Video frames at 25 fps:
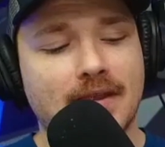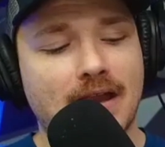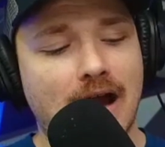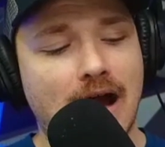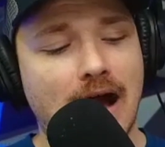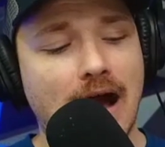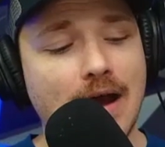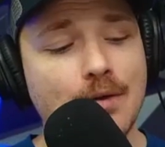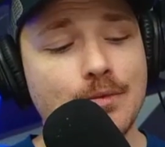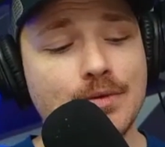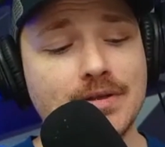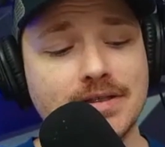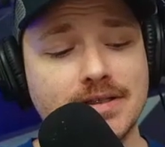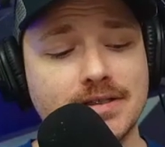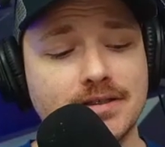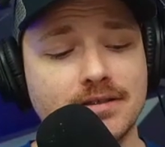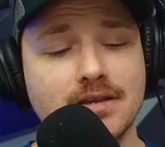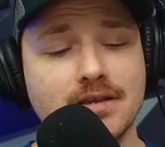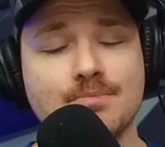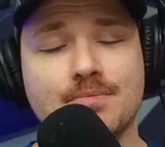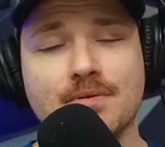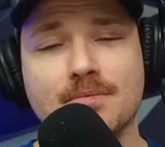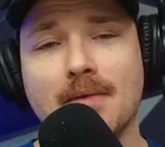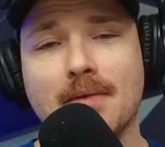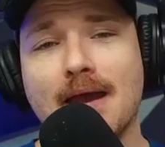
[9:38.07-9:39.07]
I would
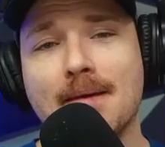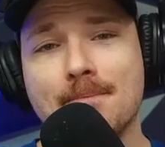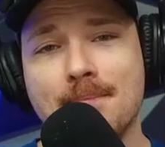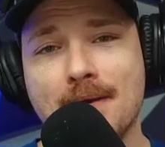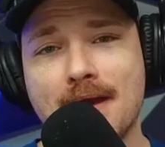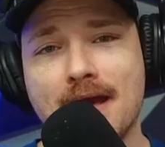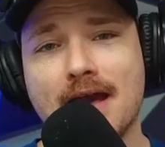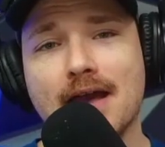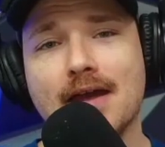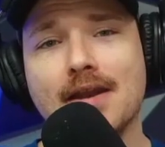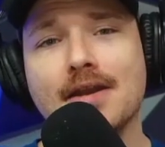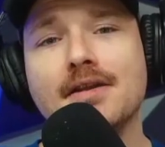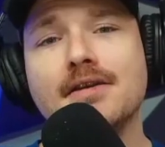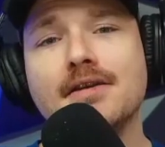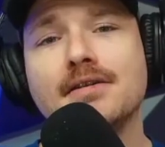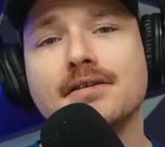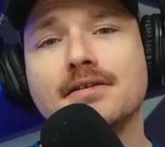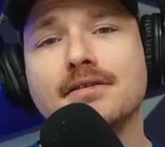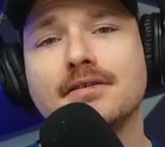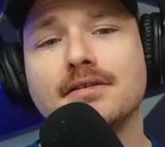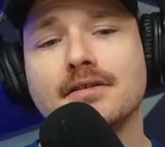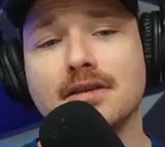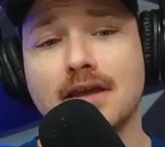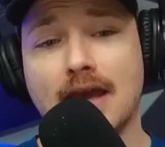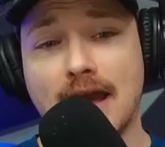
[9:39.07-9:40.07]
sleep in my bed
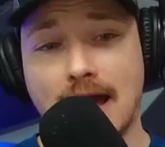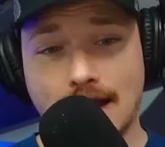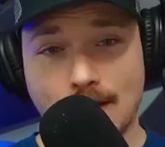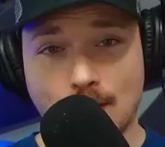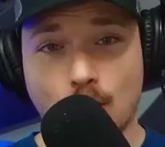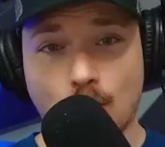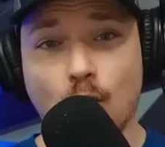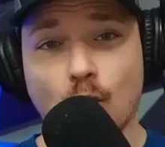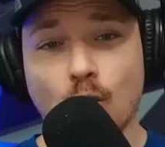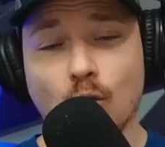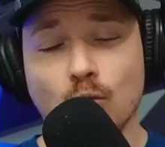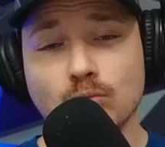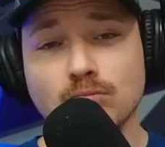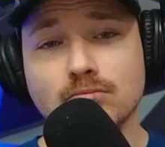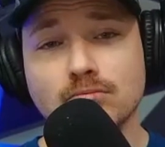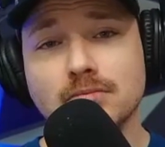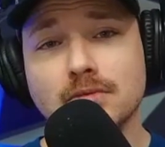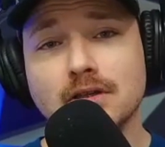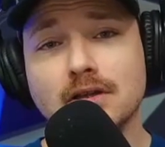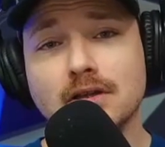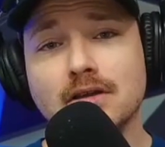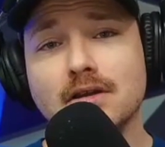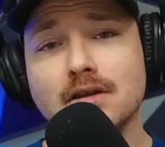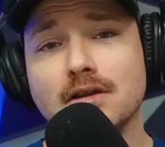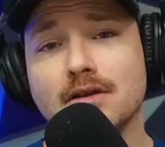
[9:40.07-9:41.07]
at home
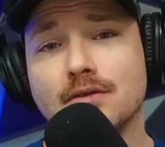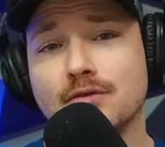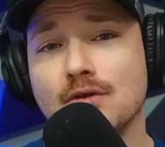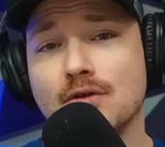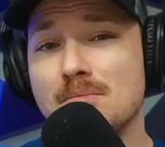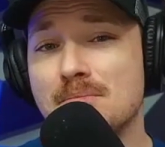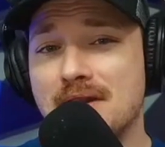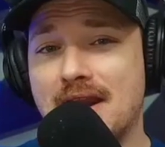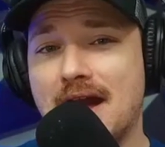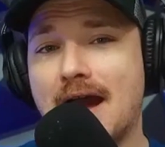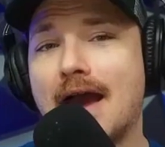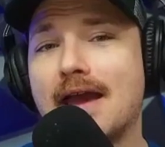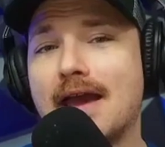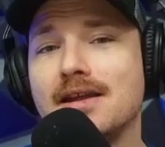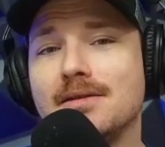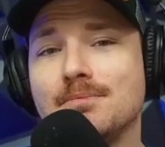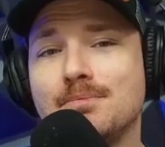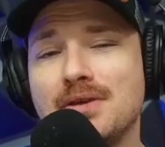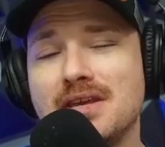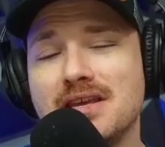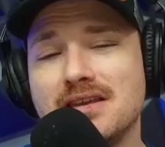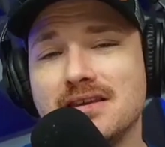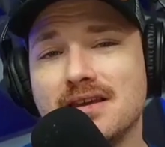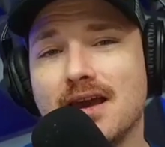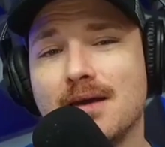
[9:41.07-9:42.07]
from 9
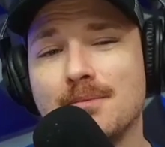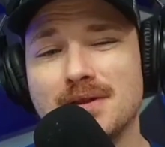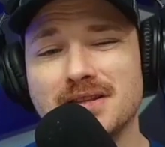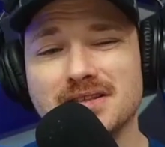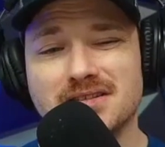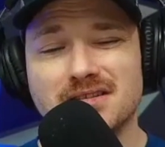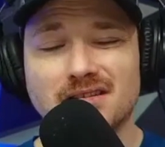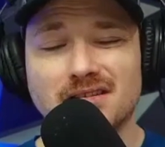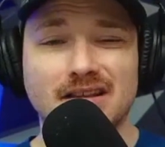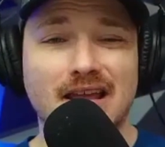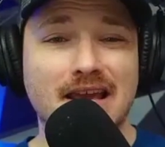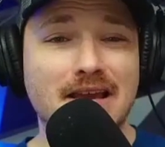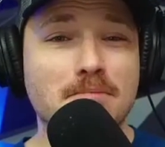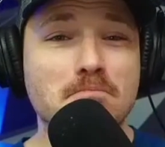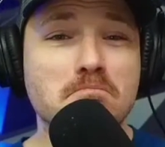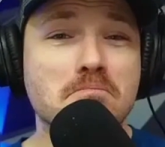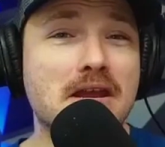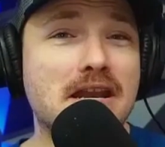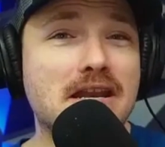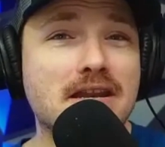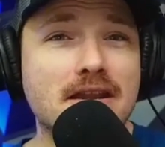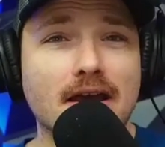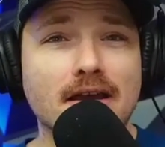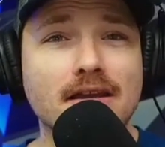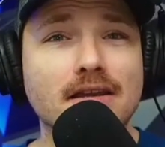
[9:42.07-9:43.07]
p.m. until like
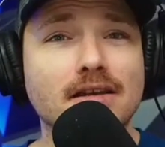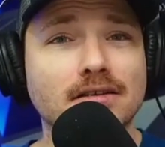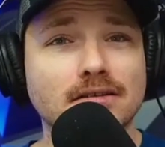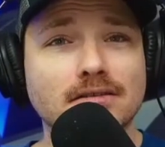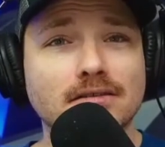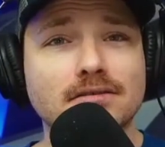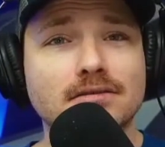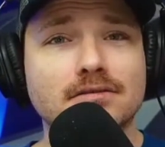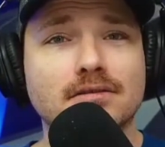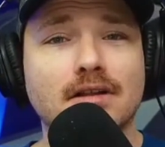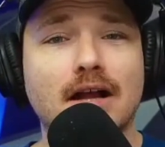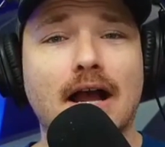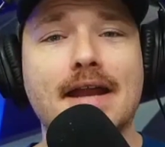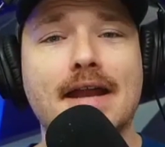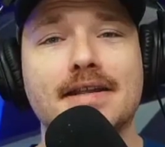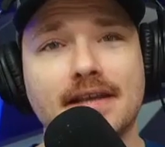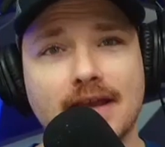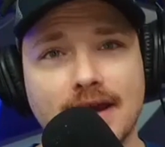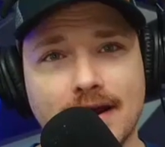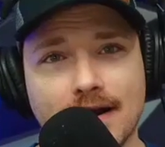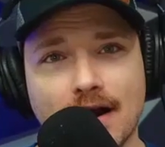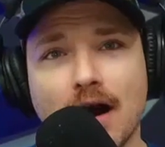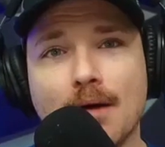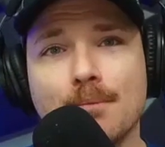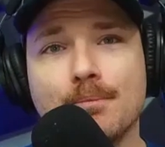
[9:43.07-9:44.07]
midnight I'd
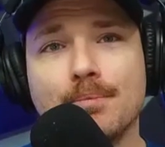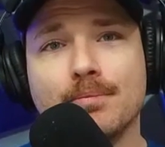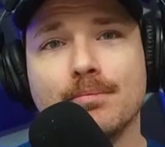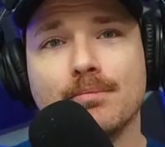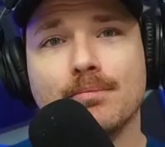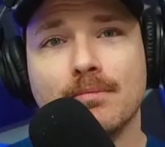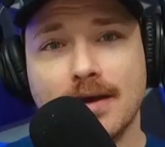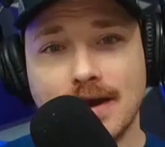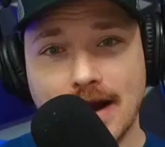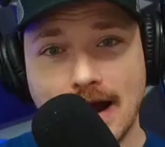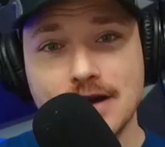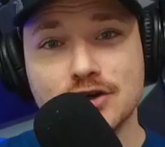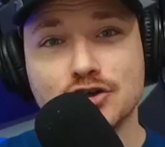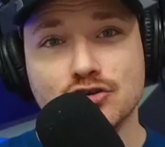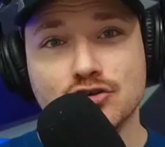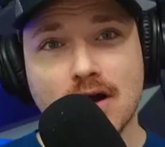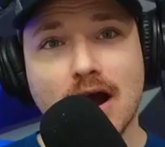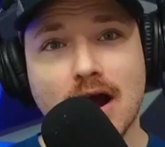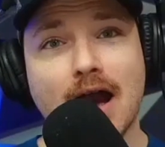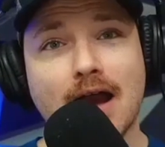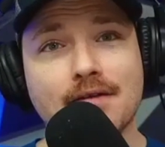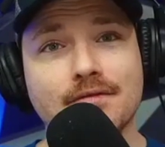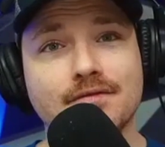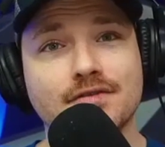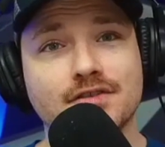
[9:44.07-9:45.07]
get up and I'd
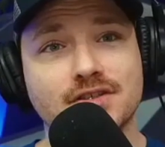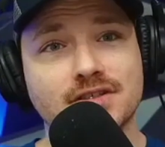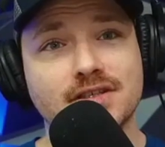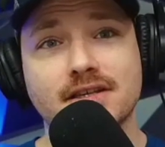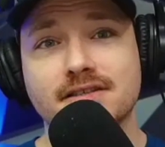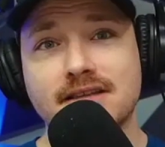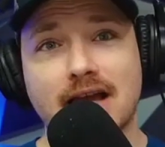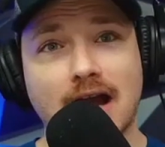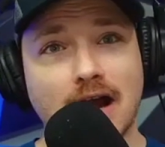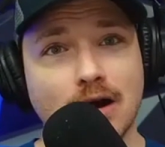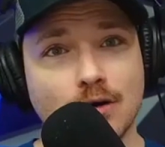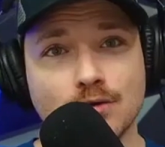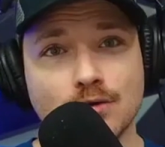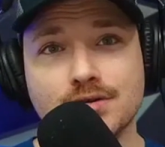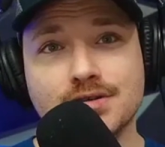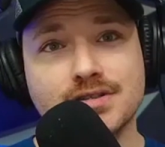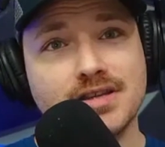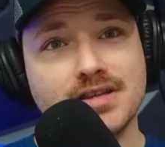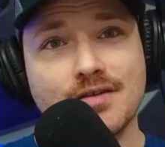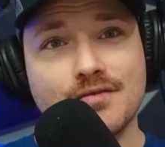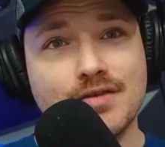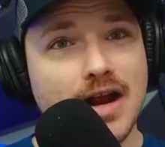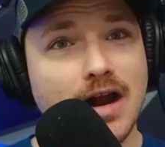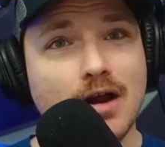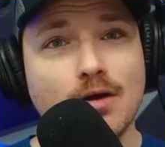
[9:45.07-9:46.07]
drive six hours,
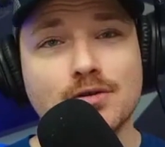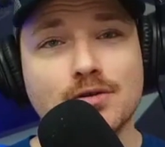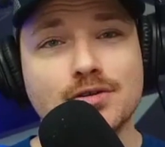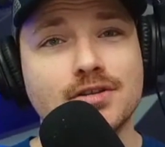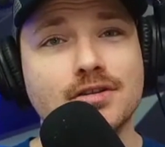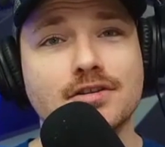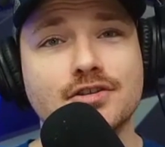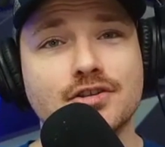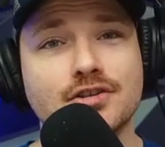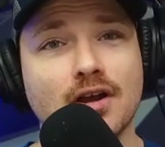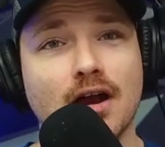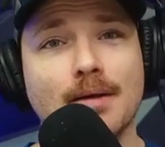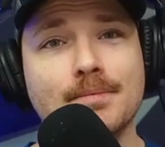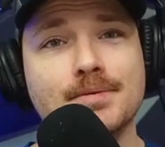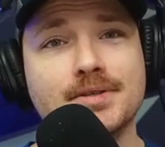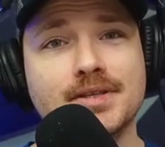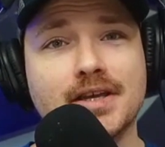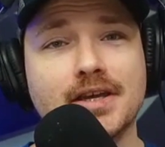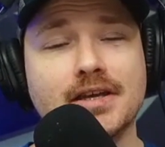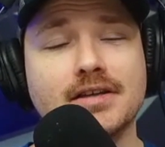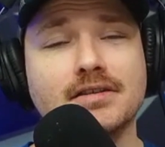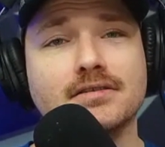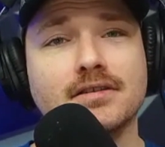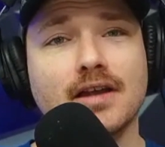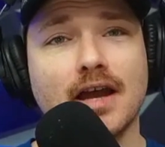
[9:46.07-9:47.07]
seven hours to the job
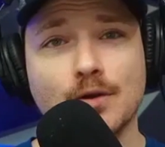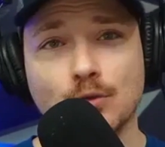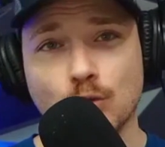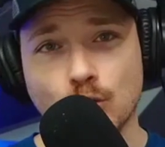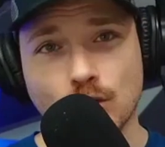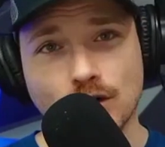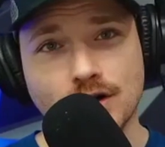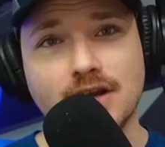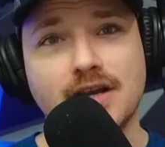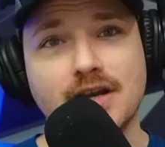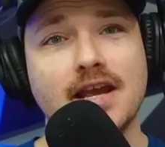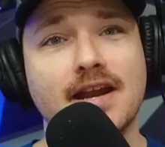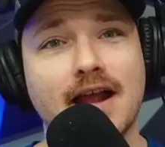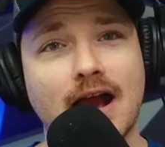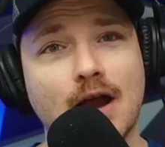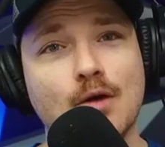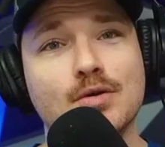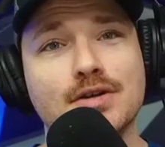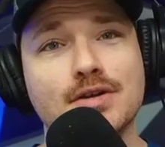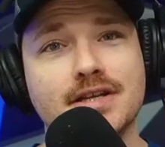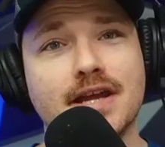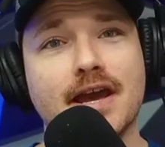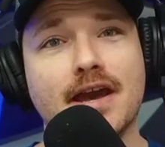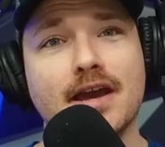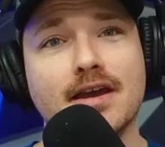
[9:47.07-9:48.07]
site. I'd work an eight
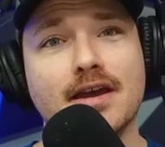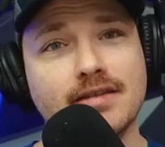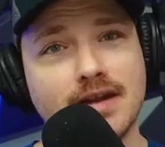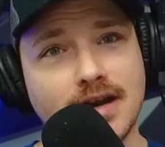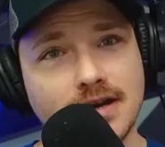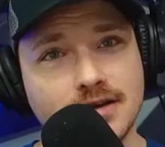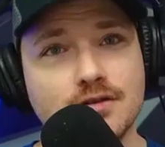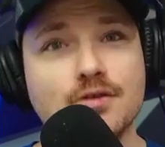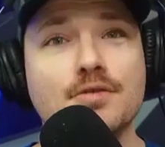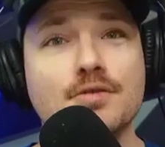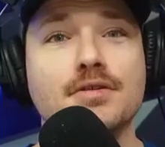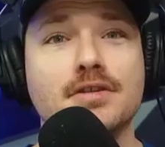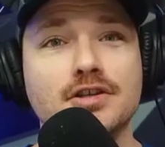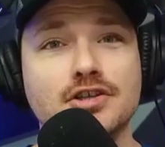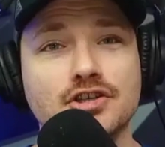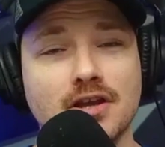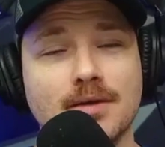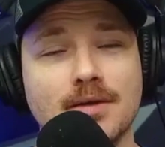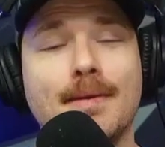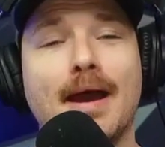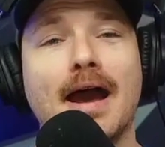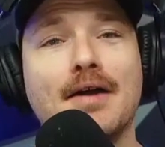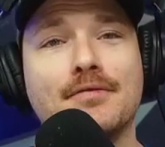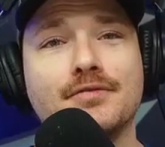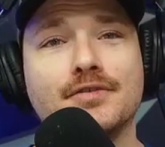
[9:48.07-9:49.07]
hour day and then I'd go to the
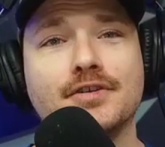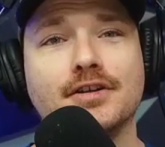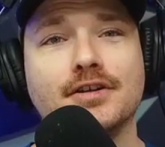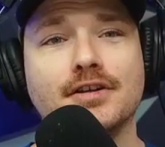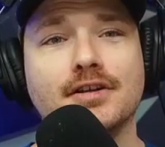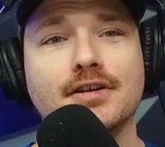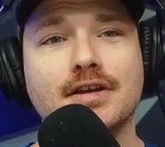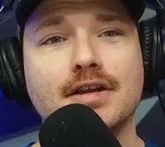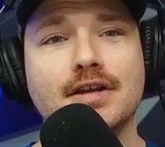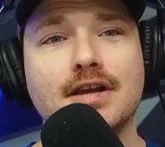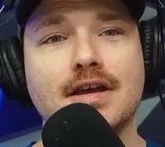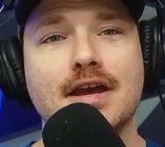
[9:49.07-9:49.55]
gym after.